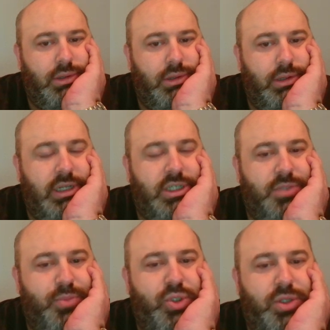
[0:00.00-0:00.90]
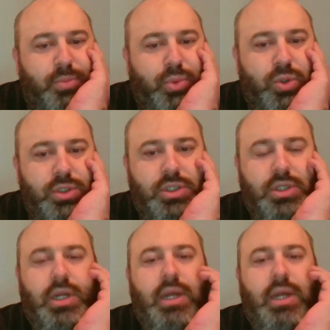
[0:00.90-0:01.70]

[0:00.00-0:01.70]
Yeah, just push the pawns.